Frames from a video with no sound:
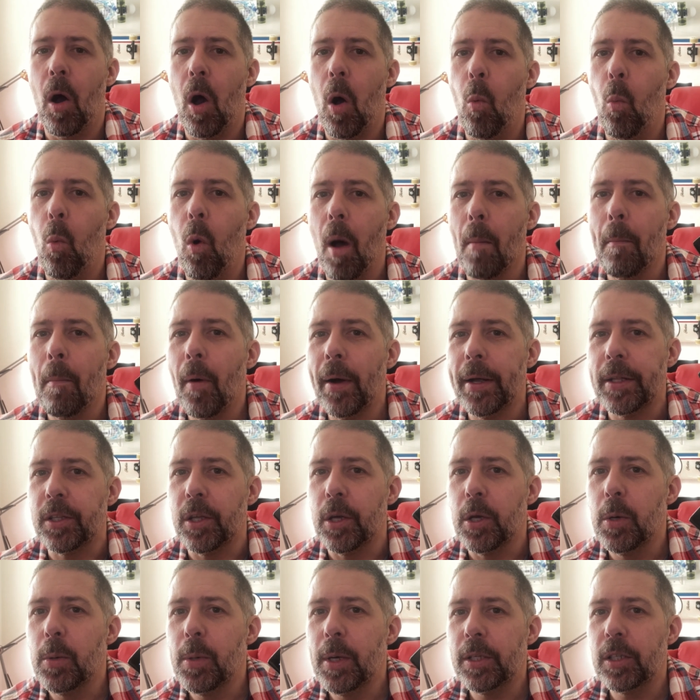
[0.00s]
What I might
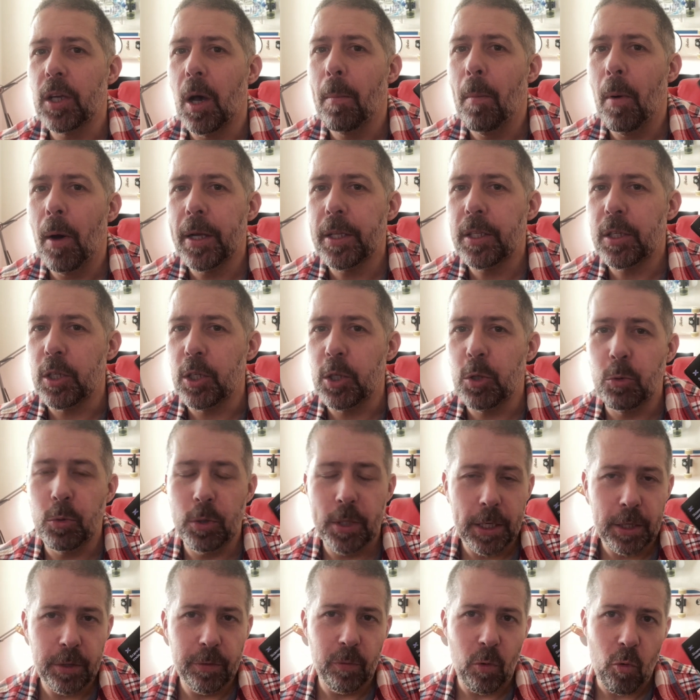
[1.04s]
do is I might use
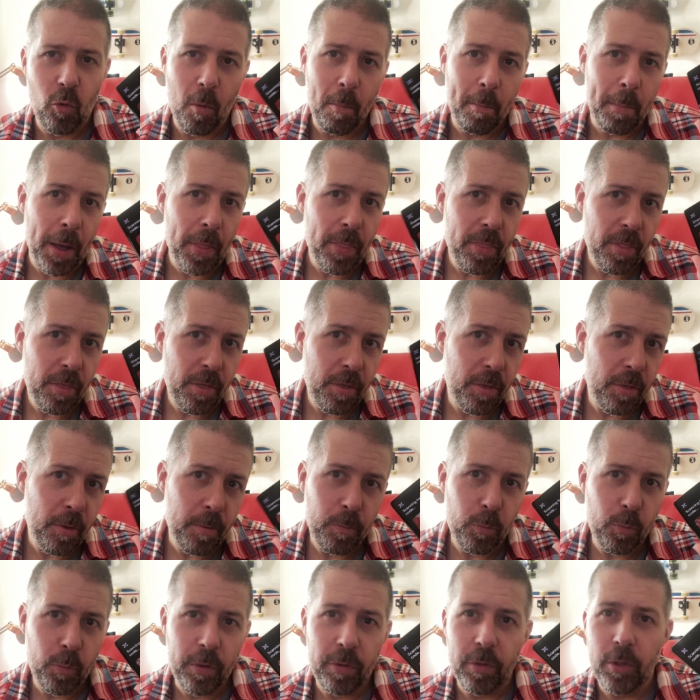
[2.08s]
this for a month
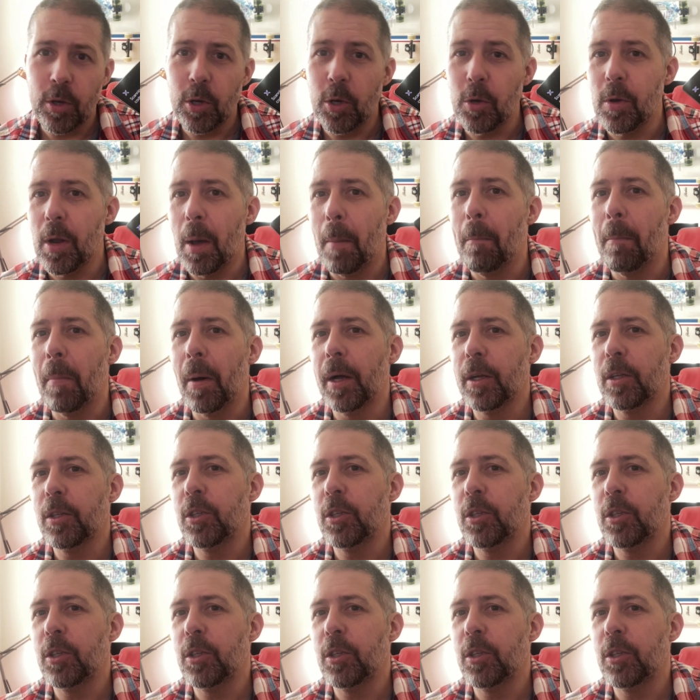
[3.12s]
with the new number,